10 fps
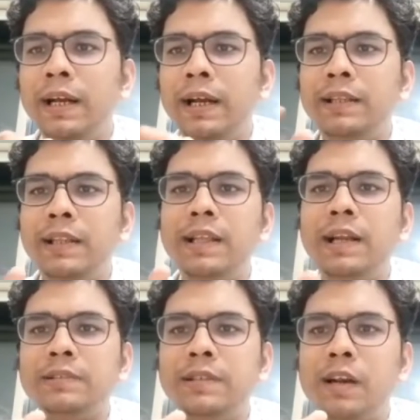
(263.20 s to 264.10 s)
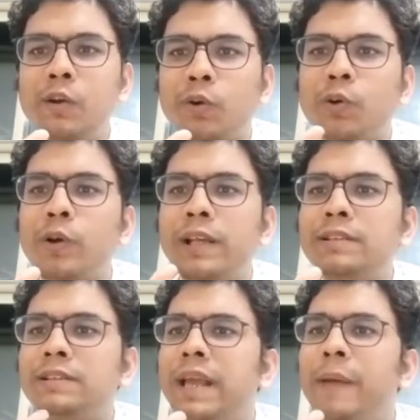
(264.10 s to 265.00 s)
And then there are certain
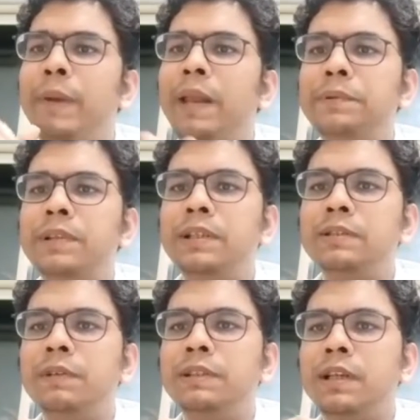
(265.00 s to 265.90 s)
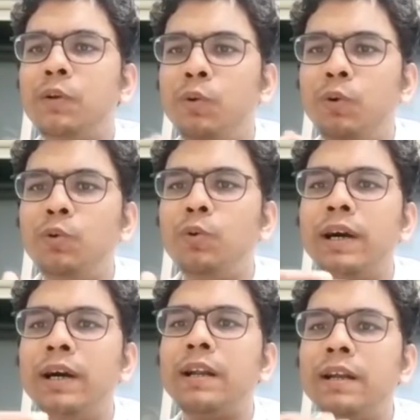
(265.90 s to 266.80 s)
notorious epilepsies which are known to
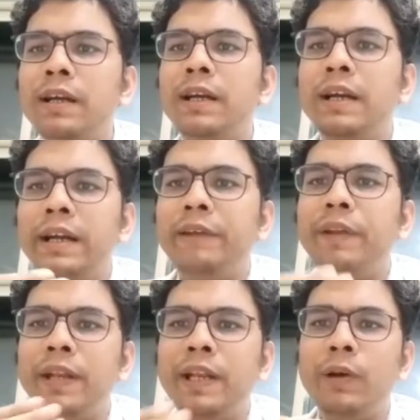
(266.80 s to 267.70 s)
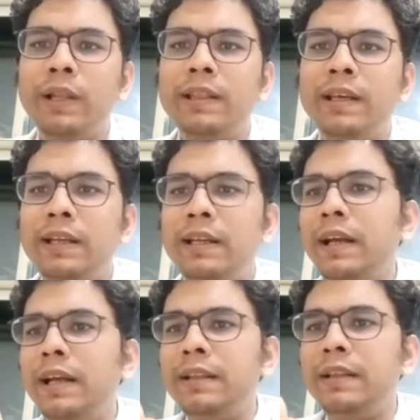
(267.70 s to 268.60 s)
occur every now and then,
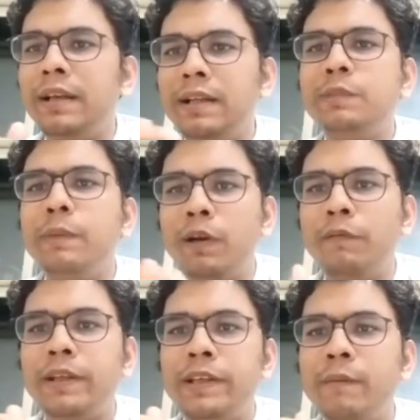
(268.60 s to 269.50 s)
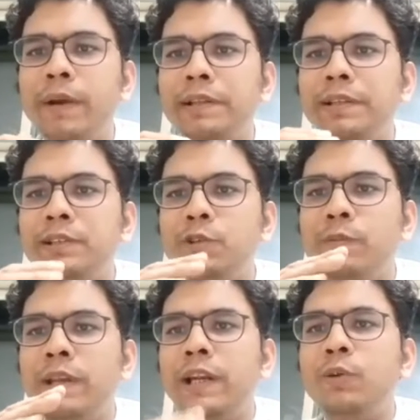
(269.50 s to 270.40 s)
and despite of taking medicines, you
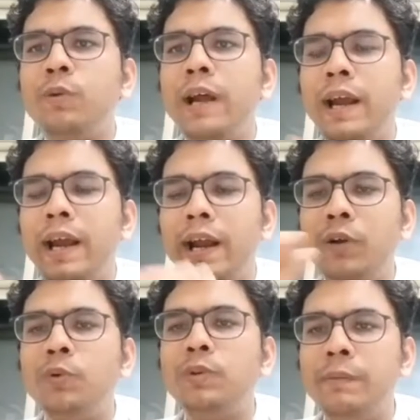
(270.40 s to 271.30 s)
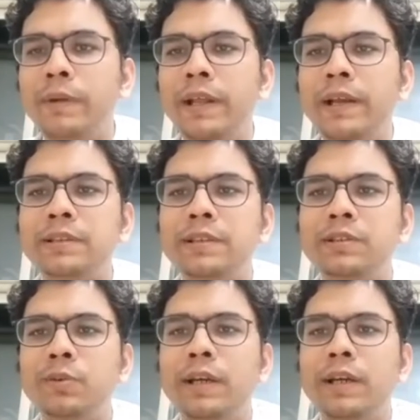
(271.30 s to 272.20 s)
may need to add 2-3
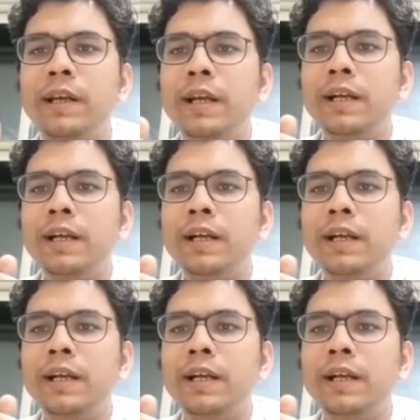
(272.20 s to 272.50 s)
medications to it.